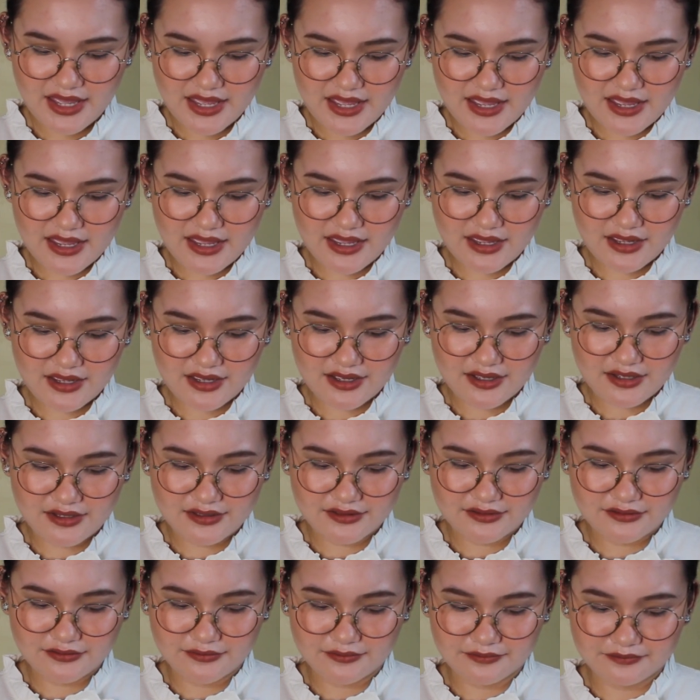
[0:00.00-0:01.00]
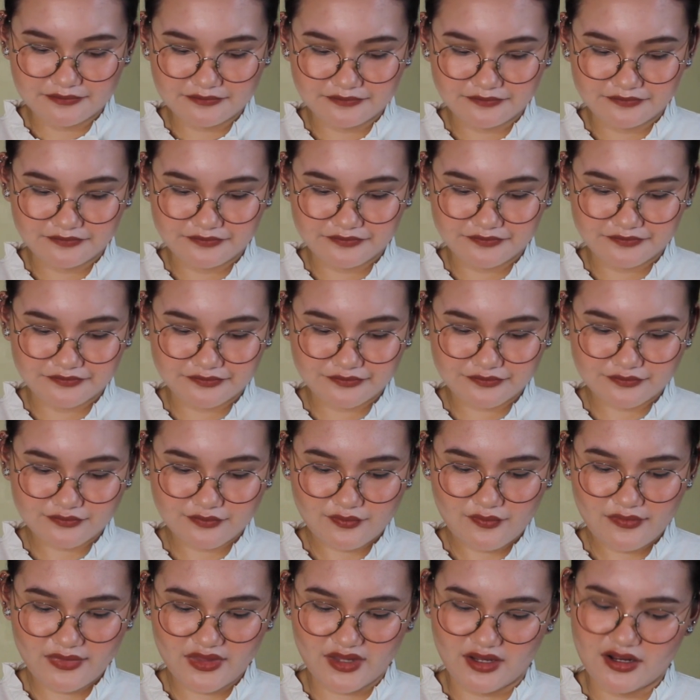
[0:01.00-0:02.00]
And
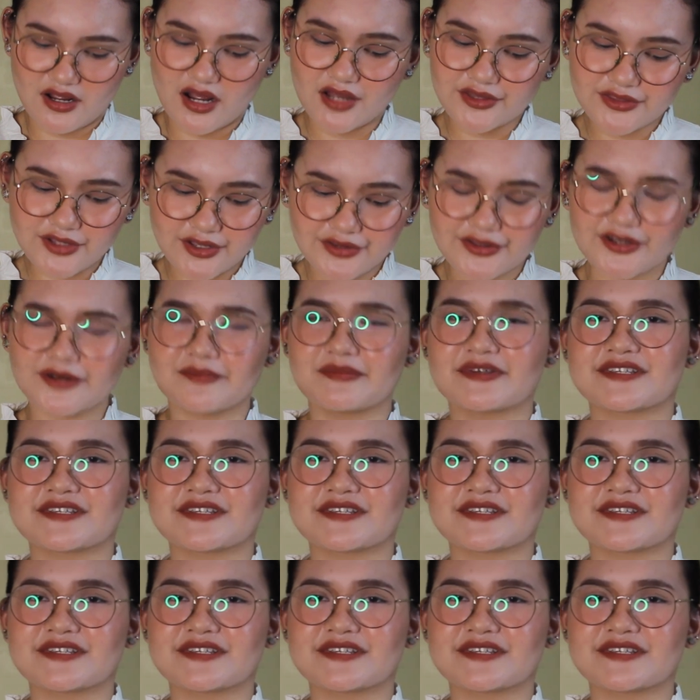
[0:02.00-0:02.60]
another